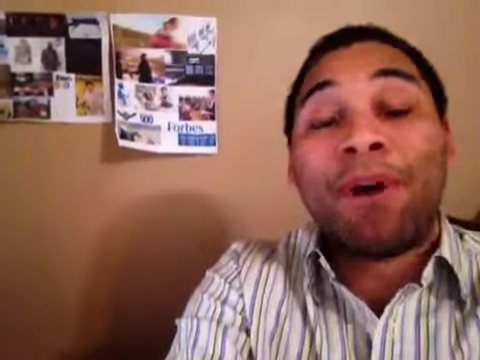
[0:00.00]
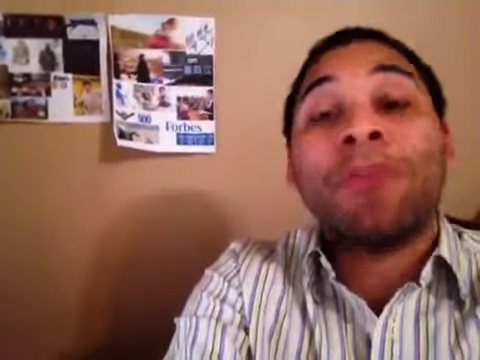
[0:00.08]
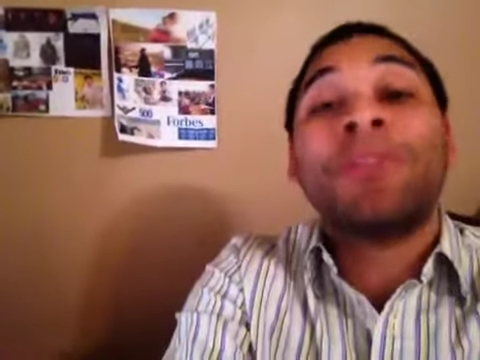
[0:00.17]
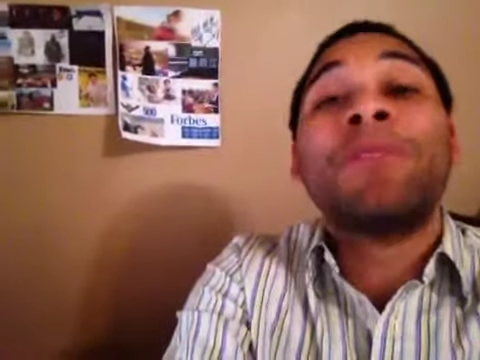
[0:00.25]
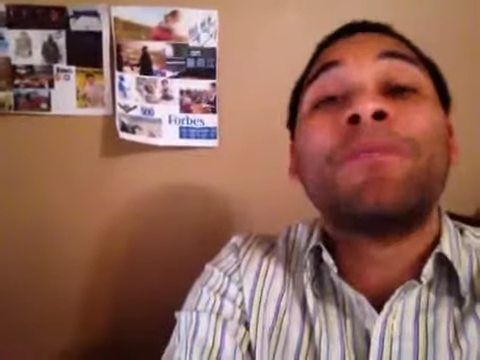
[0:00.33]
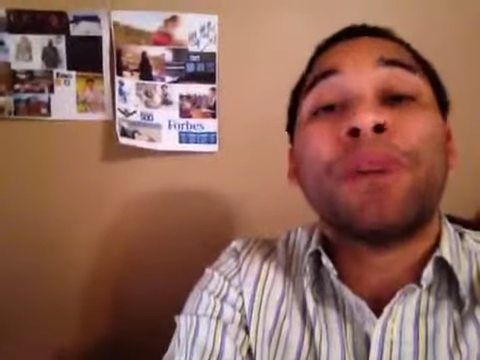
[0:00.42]

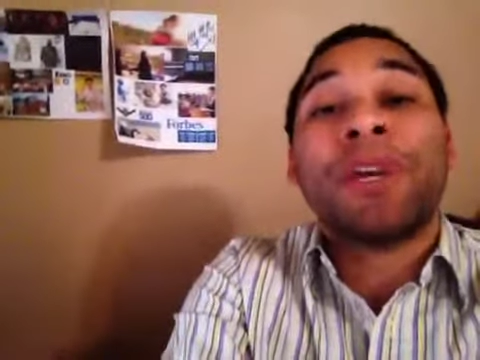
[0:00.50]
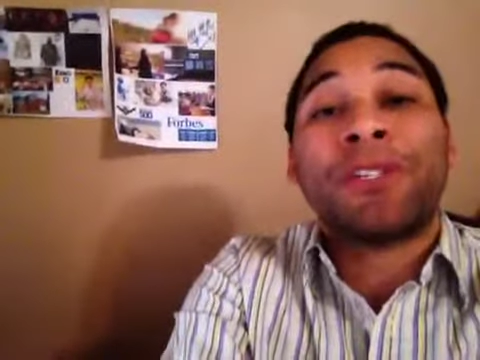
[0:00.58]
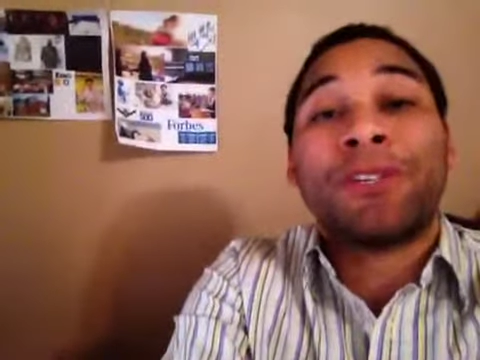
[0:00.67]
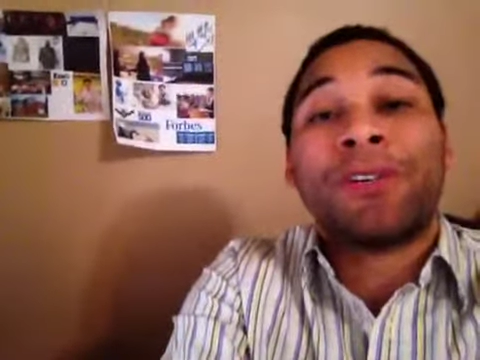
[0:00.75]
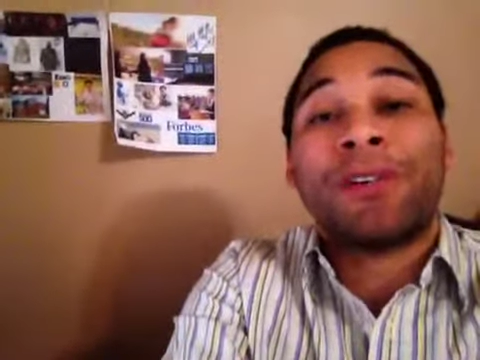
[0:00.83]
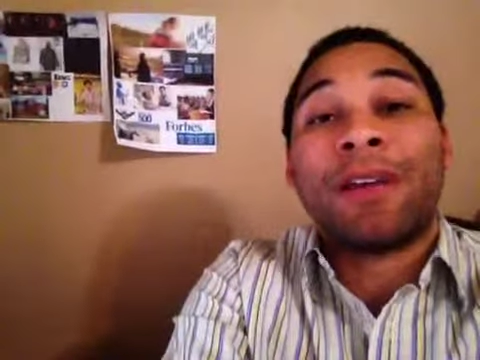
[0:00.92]
post a
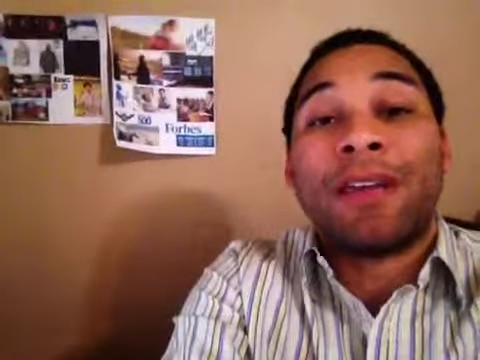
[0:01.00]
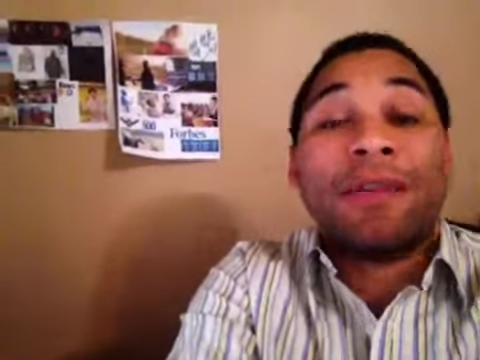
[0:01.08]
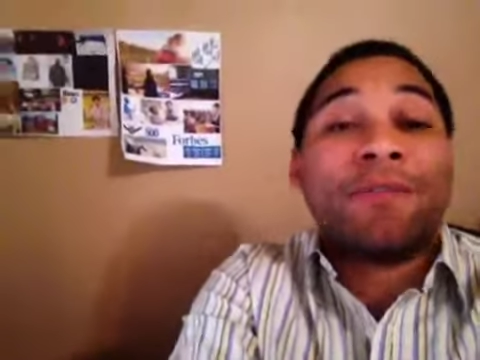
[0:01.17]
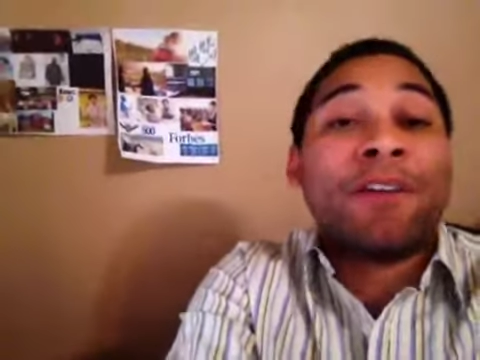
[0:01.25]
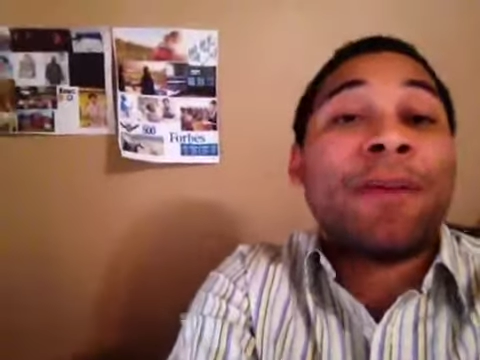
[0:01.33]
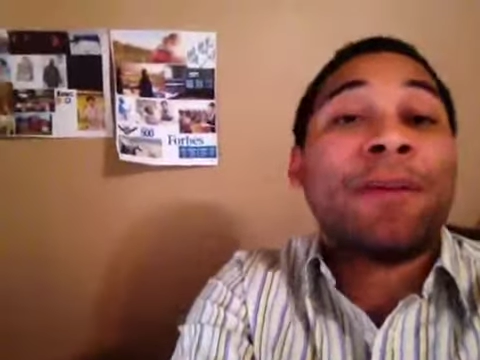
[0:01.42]
picture and
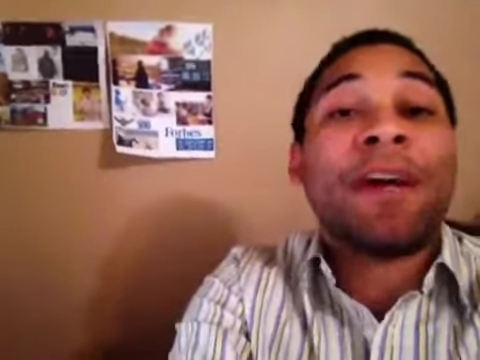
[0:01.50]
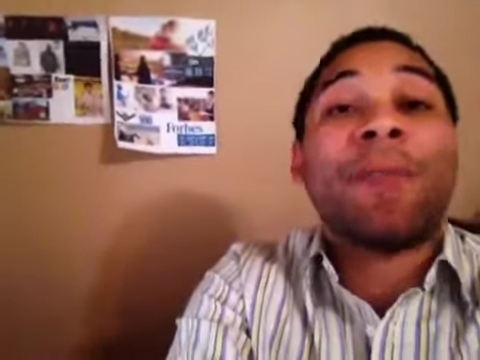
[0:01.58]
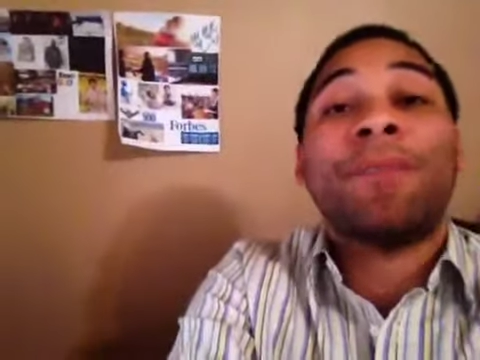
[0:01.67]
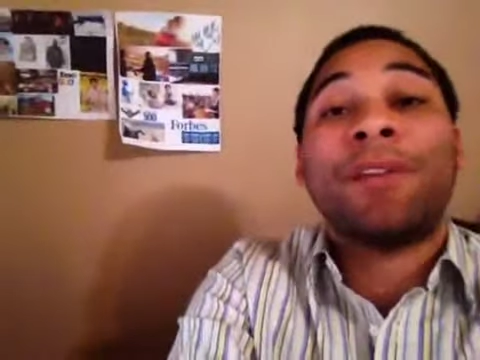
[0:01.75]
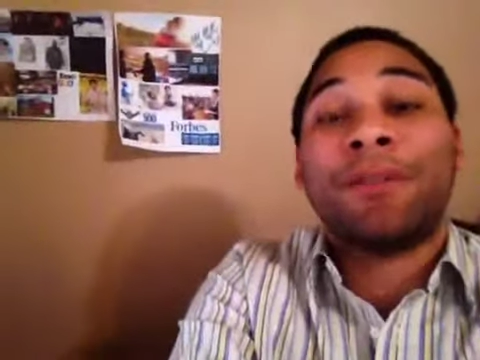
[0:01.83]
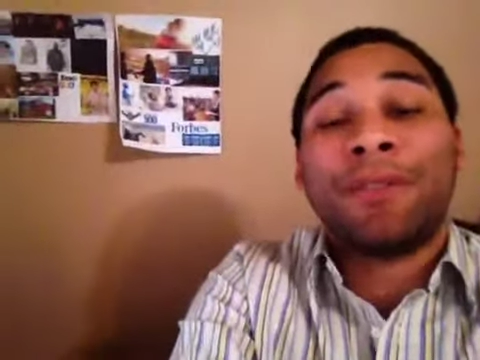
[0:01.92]
then probably
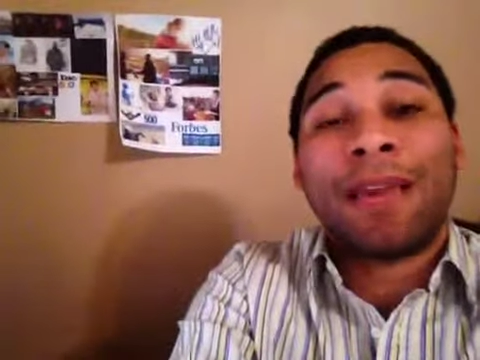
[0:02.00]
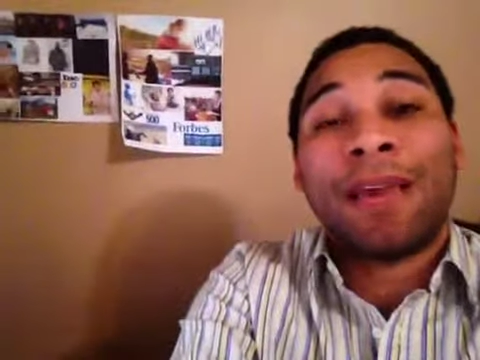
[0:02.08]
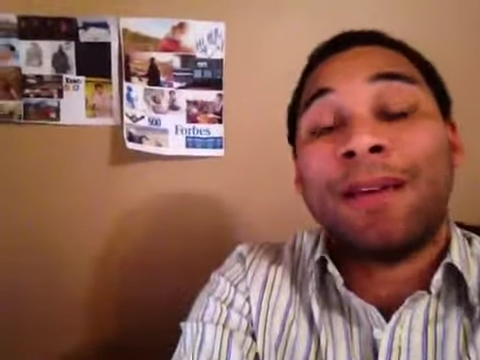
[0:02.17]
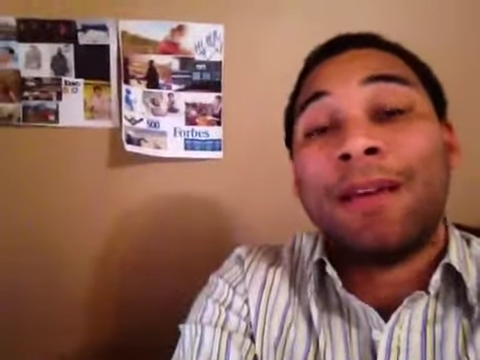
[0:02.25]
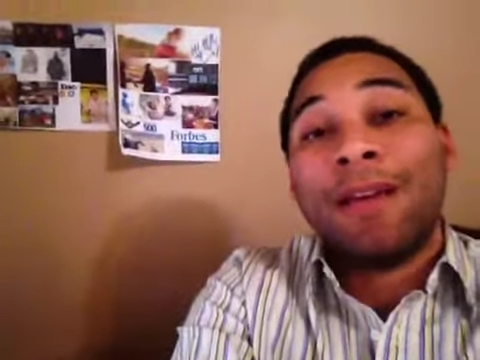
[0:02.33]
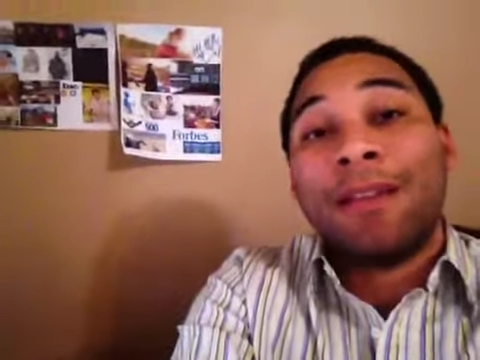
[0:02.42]
upload
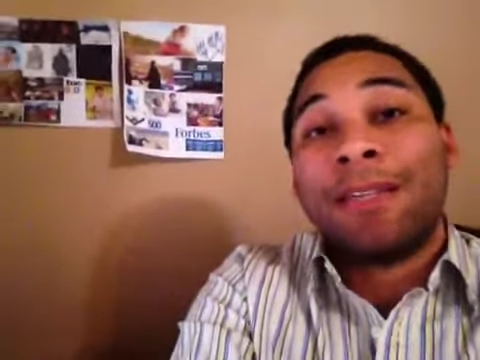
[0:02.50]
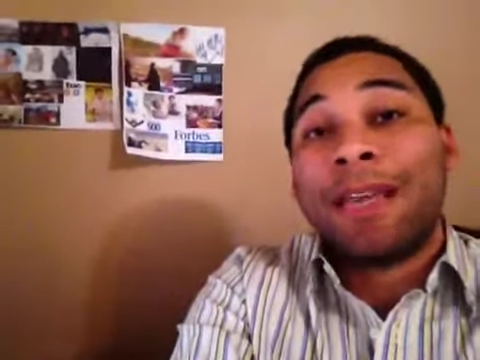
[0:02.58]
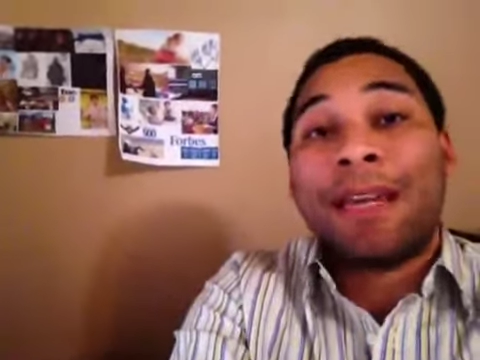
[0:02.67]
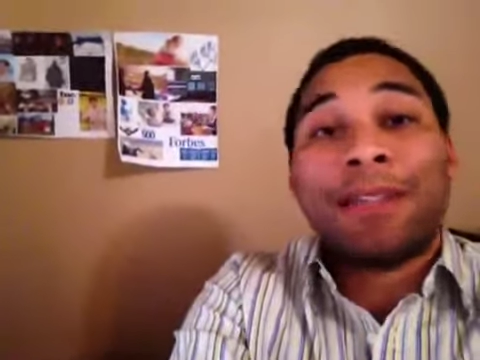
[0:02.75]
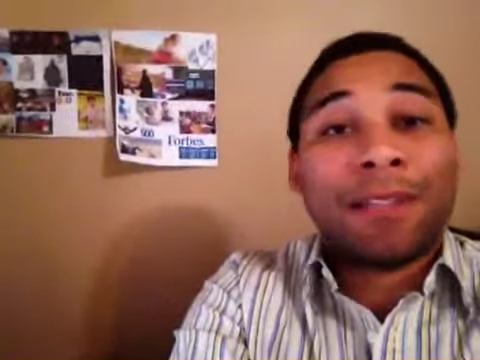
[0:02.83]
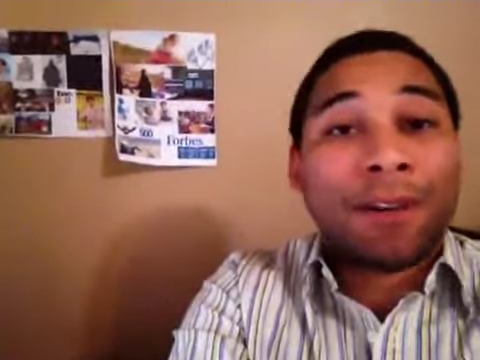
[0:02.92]
that to
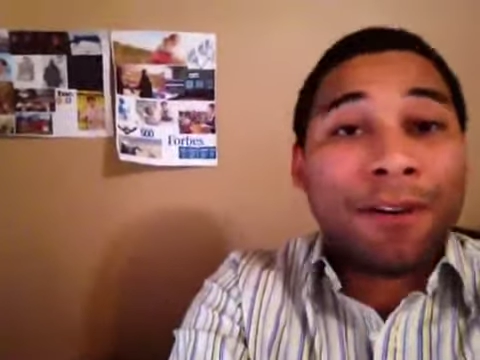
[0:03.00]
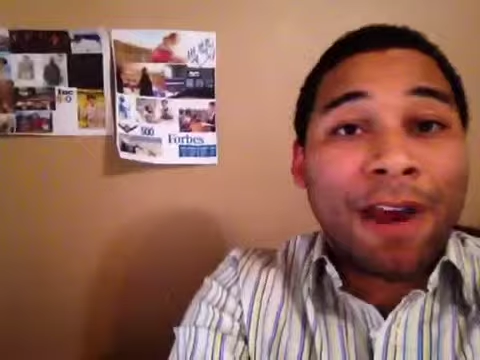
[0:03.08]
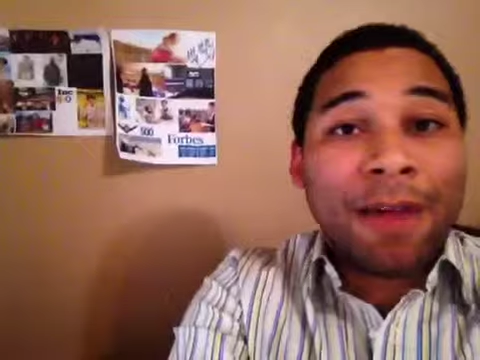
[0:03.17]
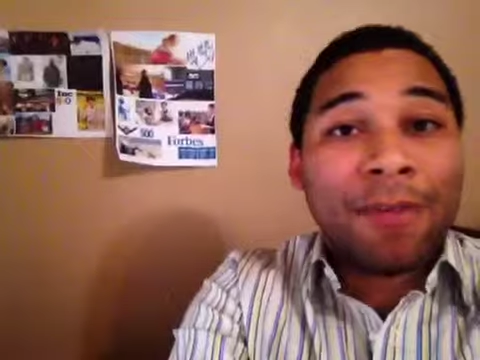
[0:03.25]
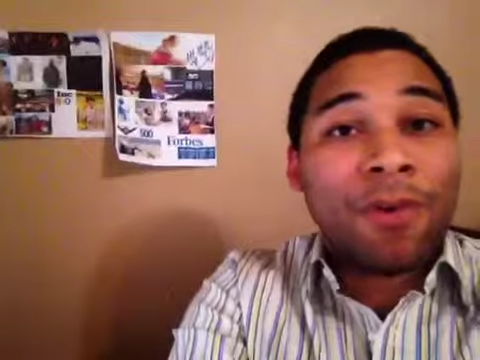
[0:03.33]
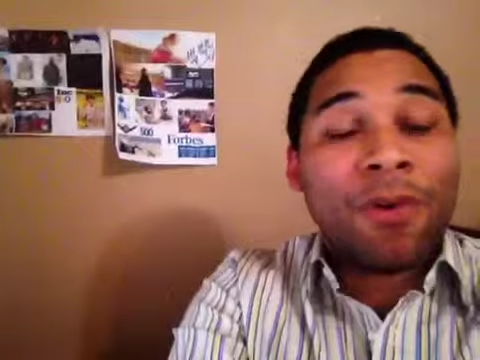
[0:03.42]

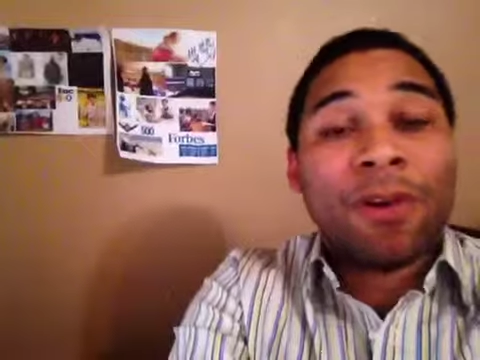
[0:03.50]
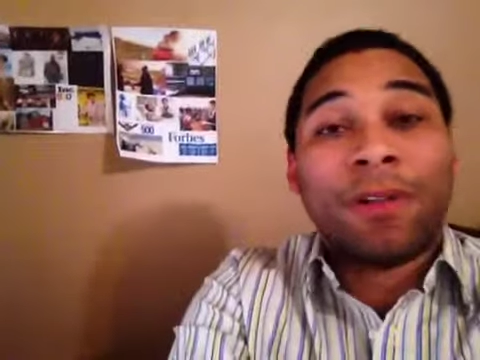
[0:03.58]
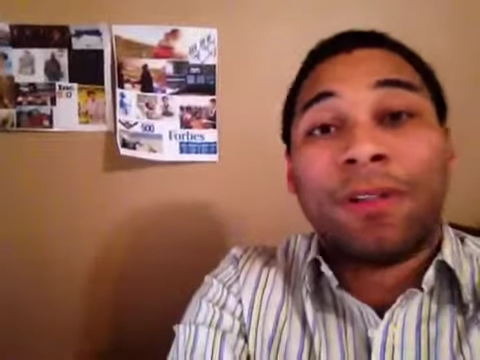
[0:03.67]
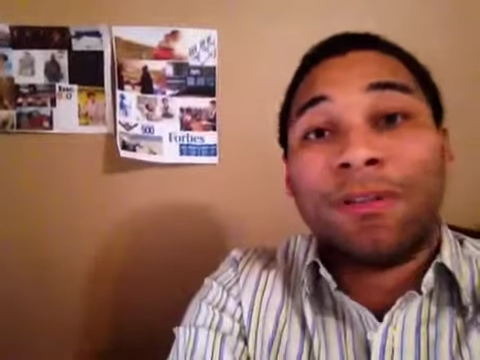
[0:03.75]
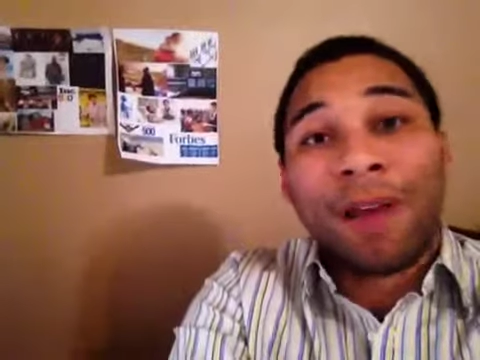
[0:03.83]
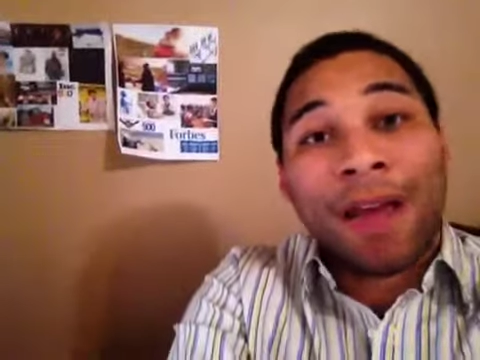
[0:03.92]
Instagram or
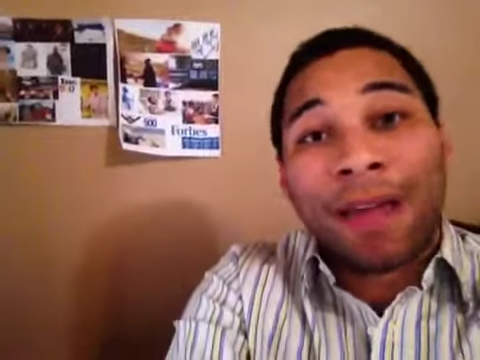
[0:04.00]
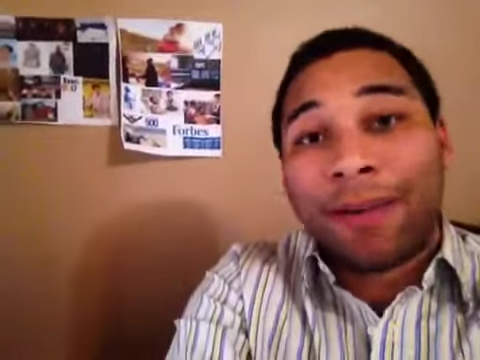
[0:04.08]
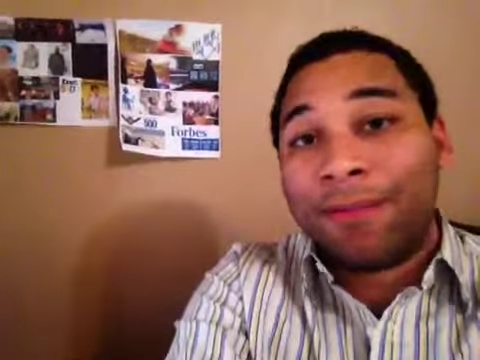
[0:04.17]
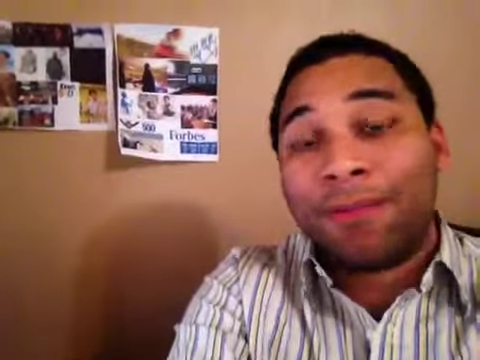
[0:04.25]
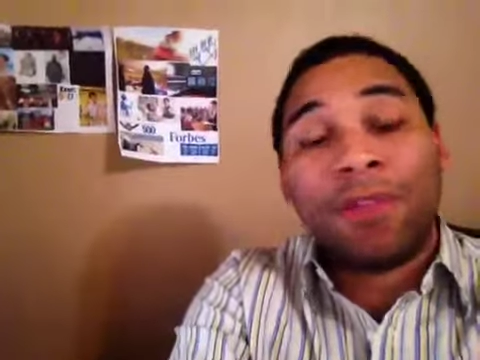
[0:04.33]
to Vine,